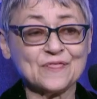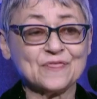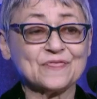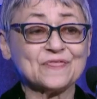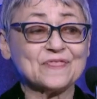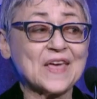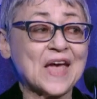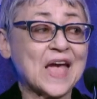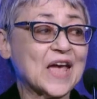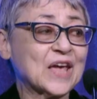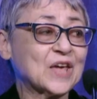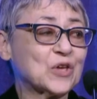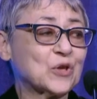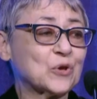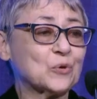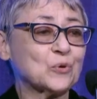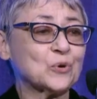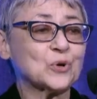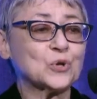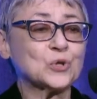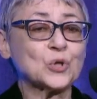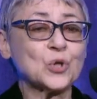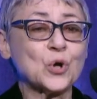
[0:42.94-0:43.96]
And thank
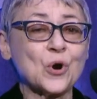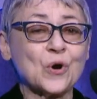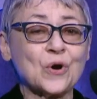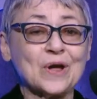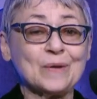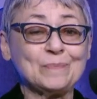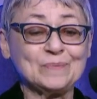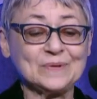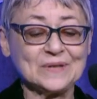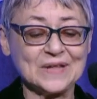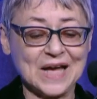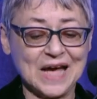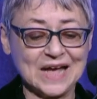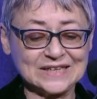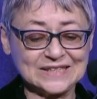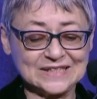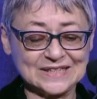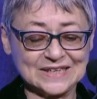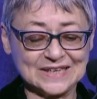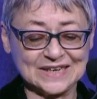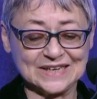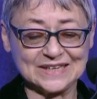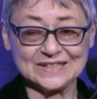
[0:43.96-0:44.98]
you, Glory
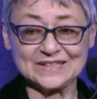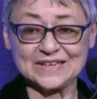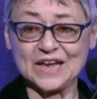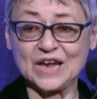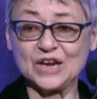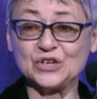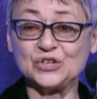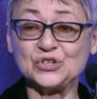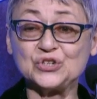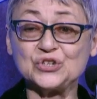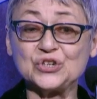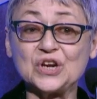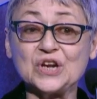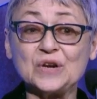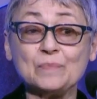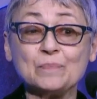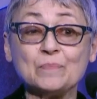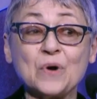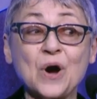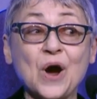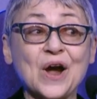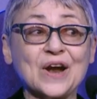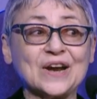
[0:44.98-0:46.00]
Plata and
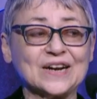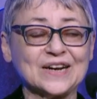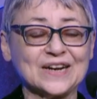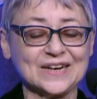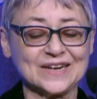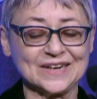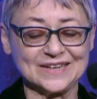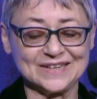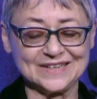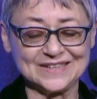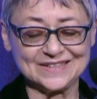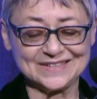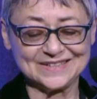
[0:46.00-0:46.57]
Jin Martin.